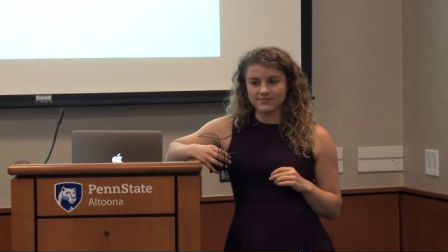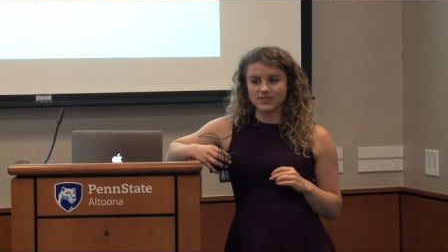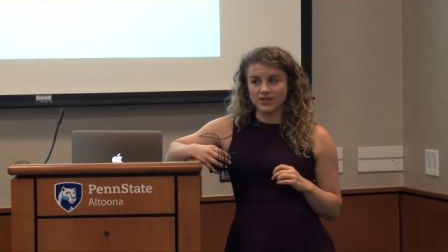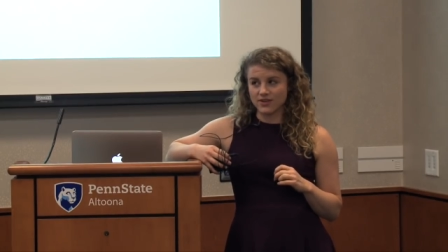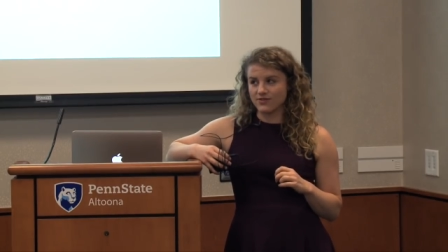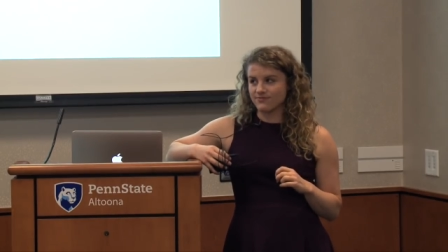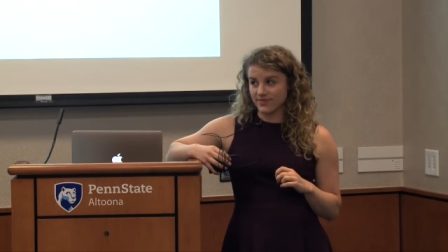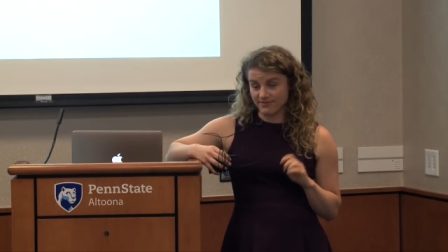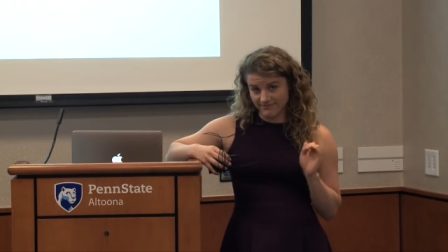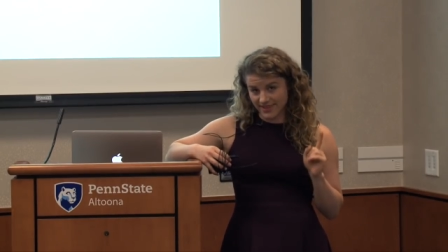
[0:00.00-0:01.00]
So
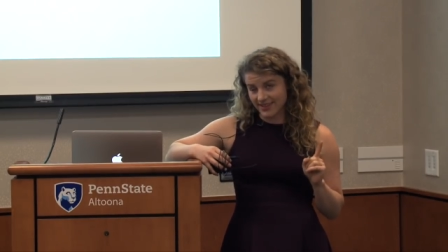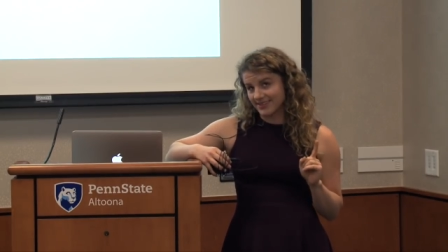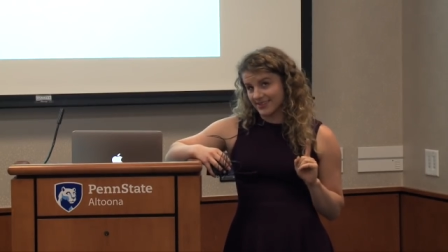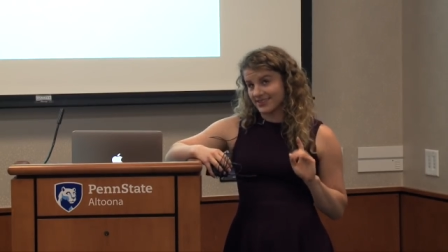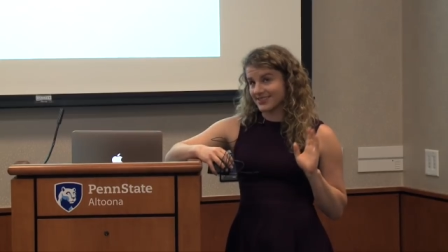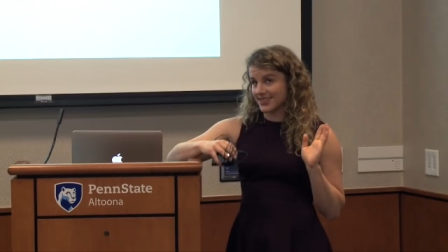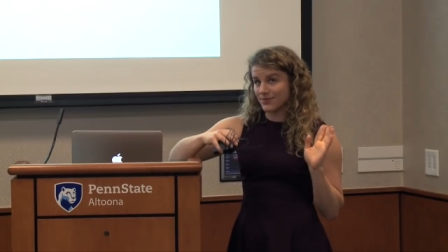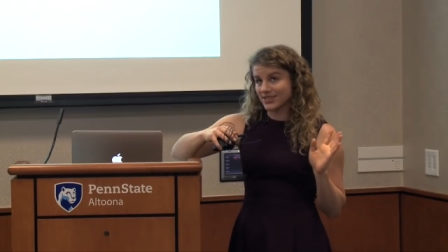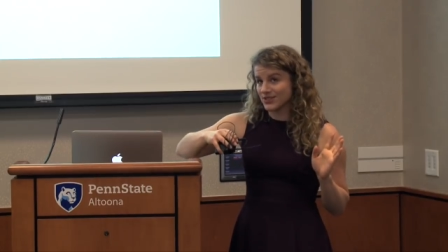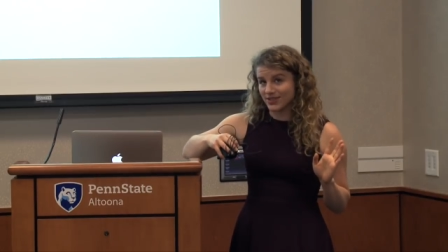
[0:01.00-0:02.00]

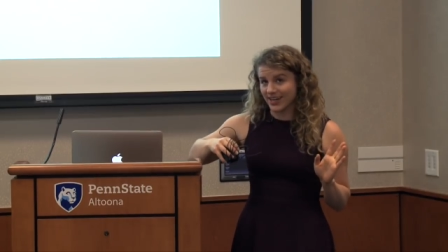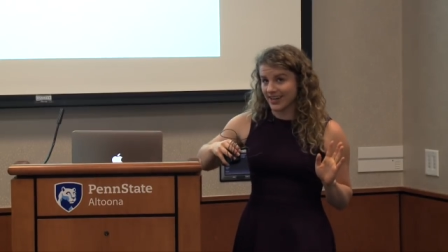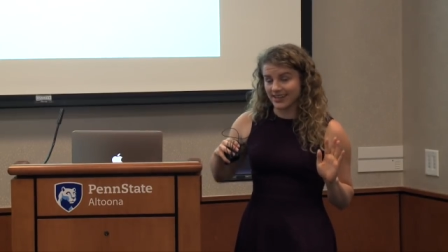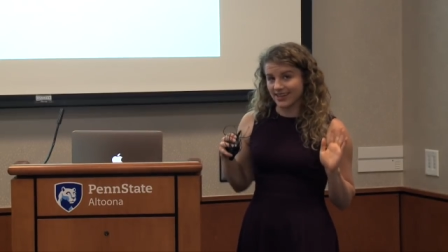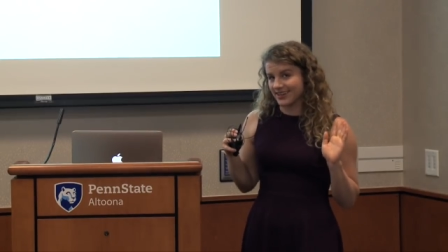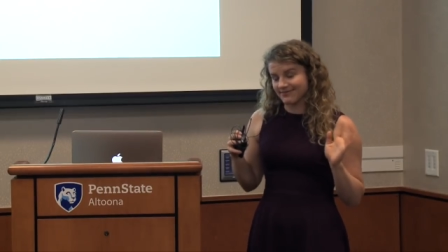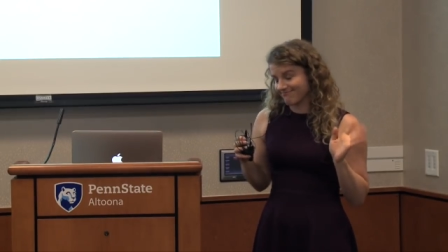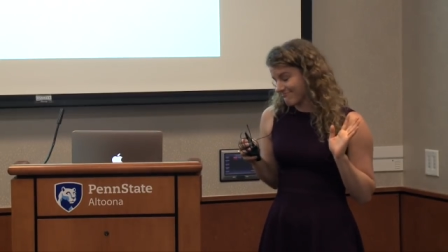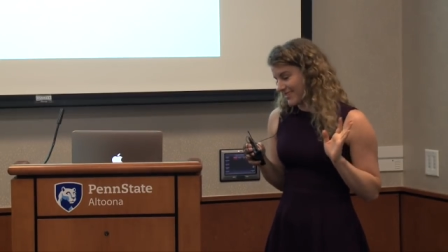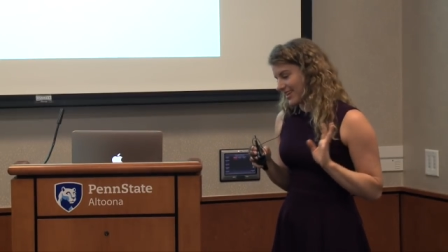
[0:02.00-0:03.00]
something to that, and
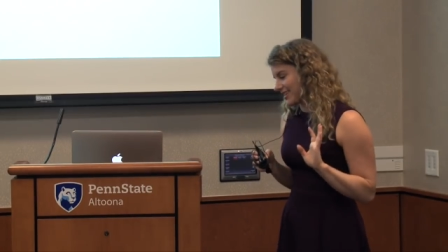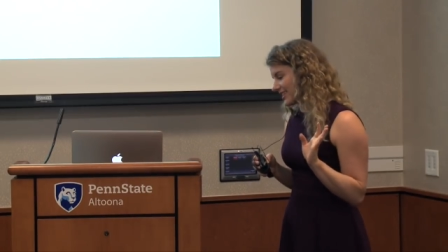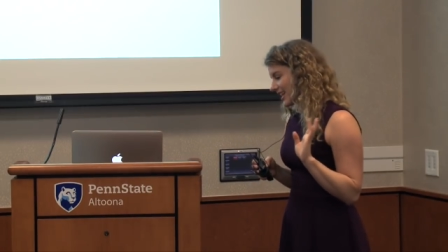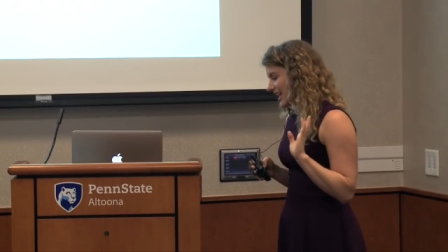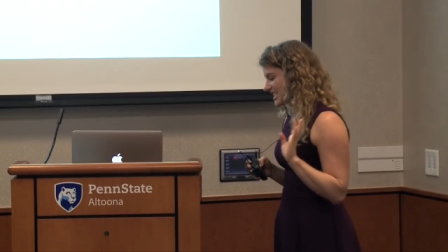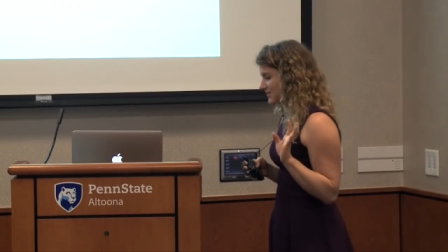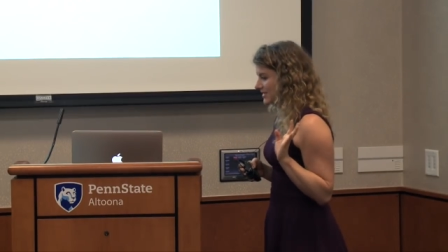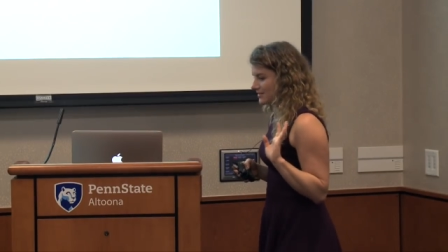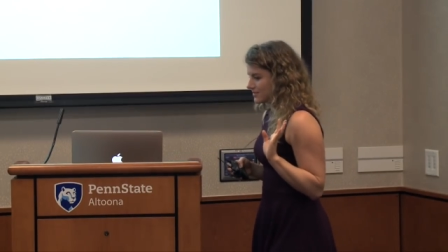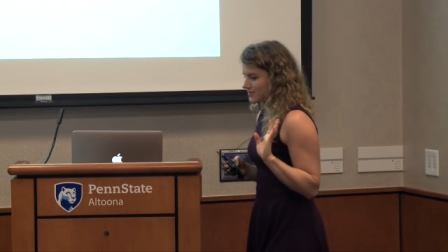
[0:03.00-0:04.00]
I think that has to be
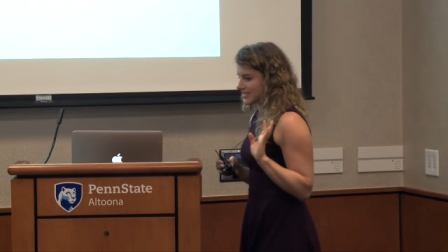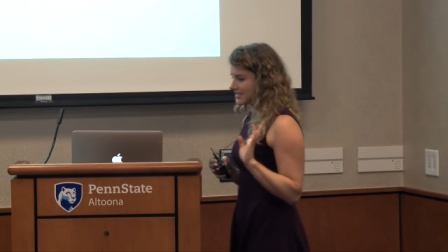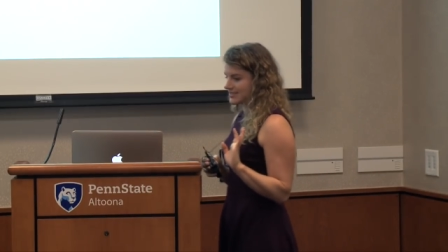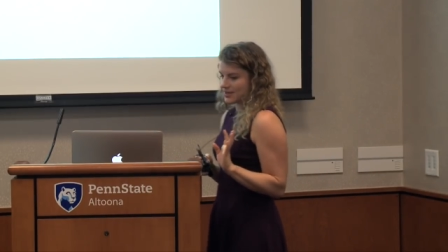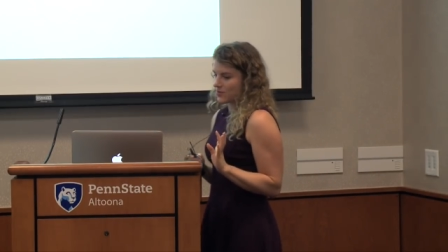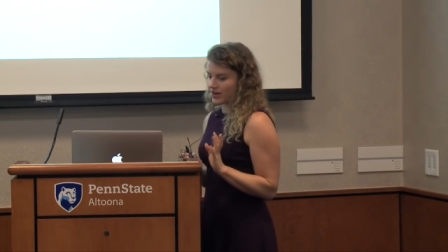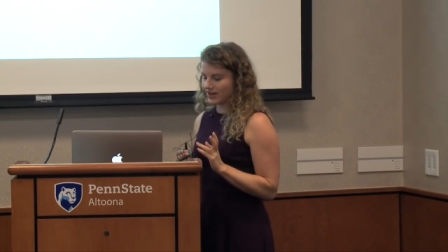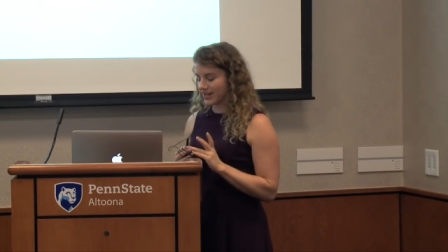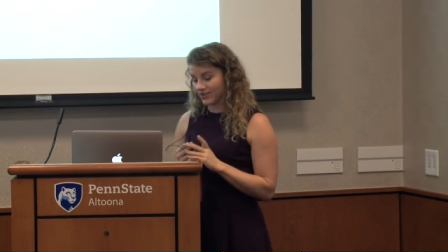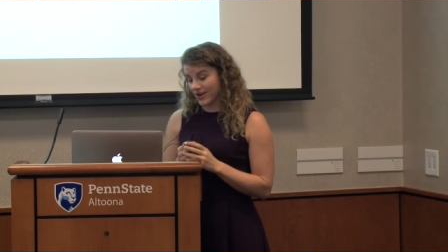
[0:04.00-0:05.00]
implemented somewhere.
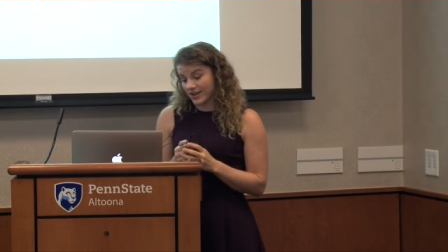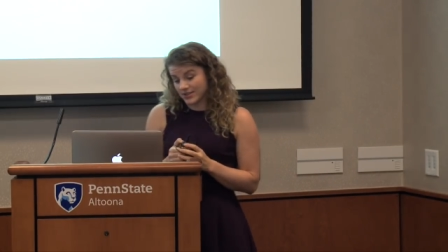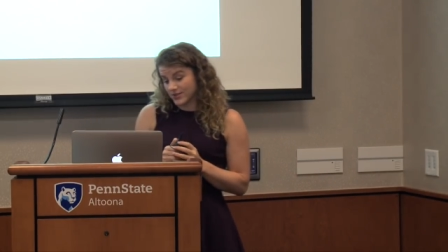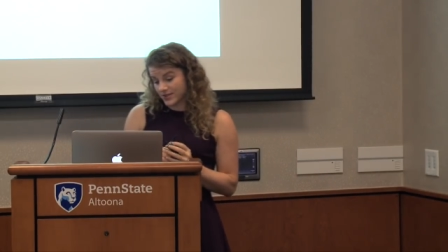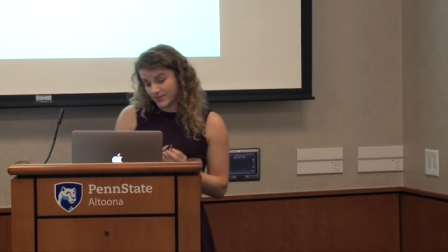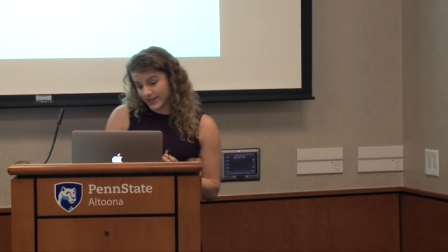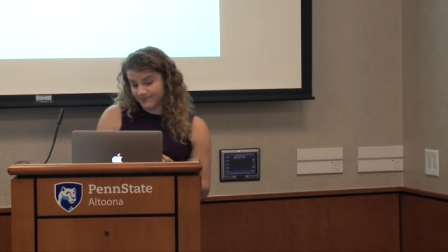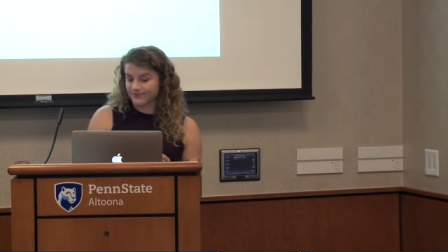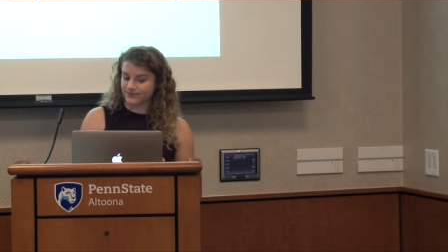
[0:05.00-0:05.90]
I don't know how to do it, but